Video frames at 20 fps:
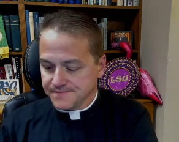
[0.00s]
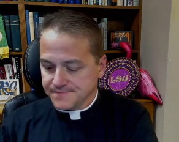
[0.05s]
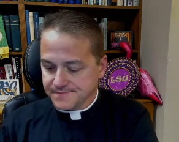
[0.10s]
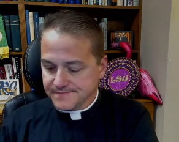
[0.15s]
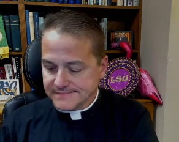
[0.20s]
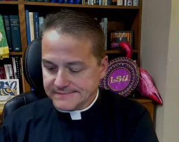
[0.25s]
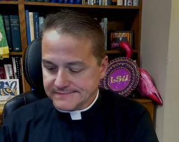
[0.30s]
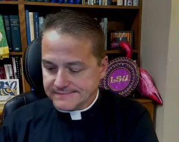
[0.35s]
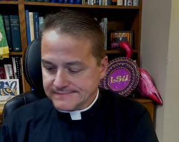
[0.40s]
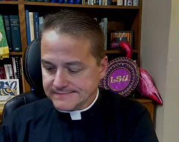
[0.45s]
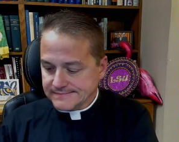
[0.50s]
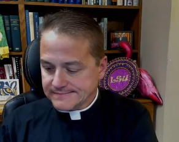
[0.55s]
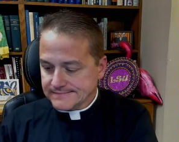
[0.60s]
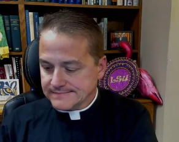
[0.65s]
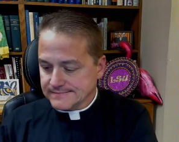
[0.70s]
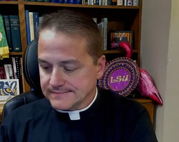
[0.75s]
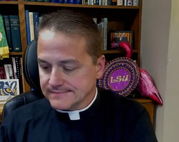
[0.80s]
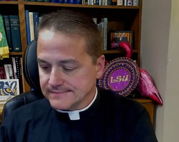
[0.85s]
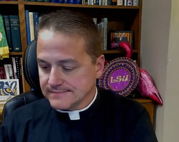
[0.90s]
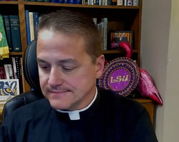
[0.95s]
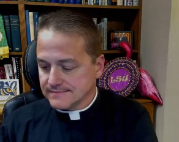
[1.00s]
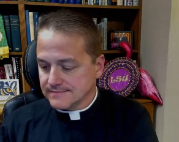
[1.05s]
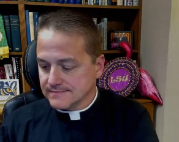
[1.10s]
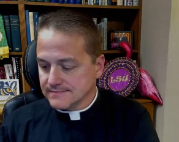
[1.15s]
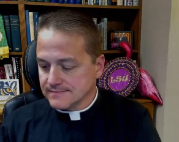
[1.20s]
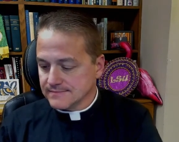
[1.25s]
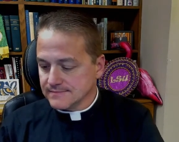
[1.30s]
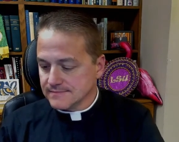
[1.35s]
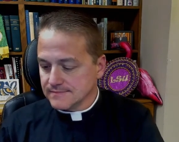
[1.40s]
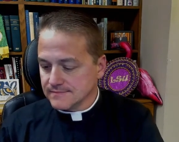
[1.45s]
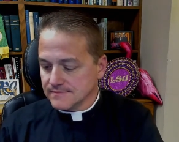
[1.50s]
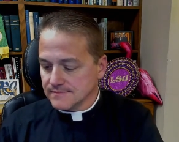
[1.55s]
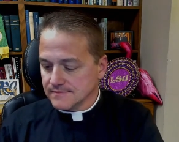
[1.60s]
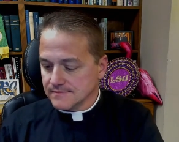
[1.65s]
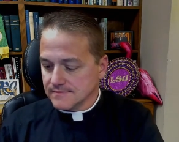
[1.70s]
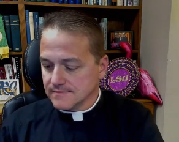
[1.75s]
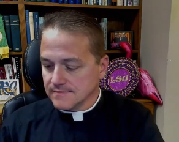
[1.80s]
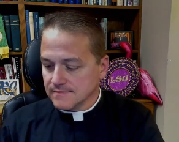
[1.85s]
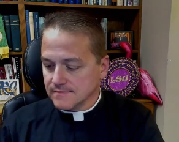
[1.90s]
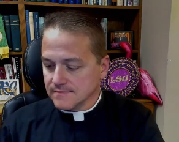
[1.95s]

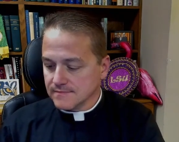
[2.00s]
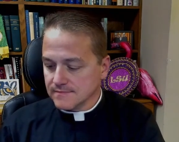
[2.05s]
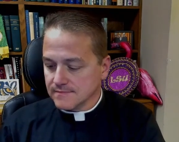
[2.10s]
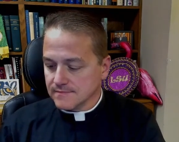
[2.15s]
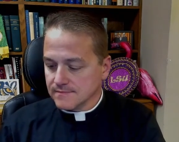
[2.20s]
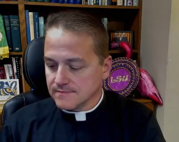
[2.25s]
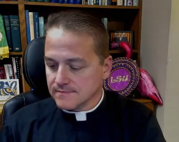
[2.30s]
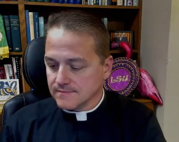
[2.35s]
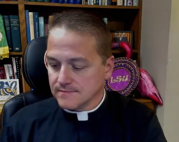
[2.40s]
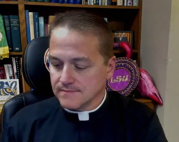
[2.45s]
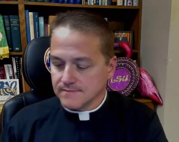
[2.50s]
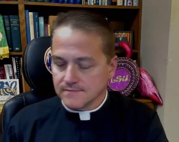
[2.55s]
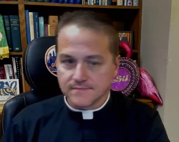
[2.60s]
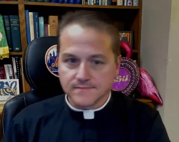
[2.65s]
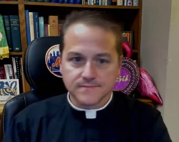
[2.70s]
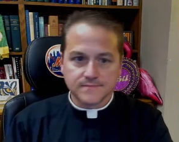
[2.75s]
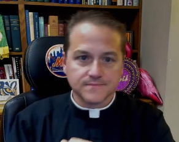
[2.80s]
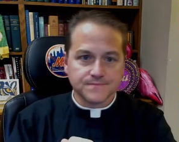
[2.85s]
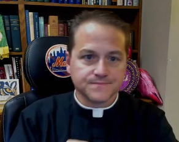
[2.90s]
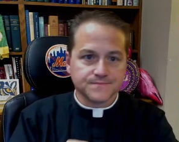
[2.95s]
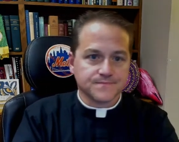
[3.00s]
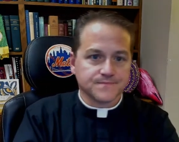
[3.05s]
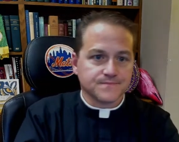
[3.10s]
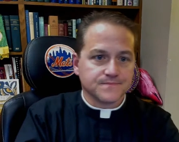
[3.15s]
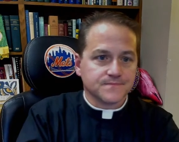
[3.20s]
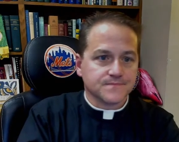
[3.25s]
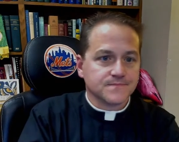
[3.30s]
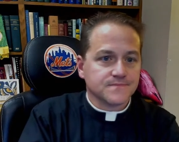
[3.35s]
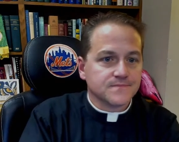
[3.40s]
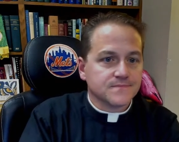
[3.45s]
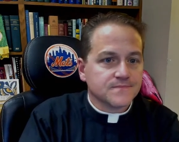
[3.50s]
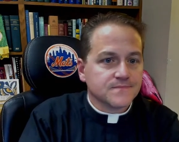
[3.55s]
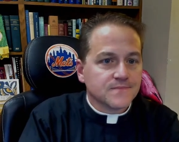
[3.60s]
[no speech]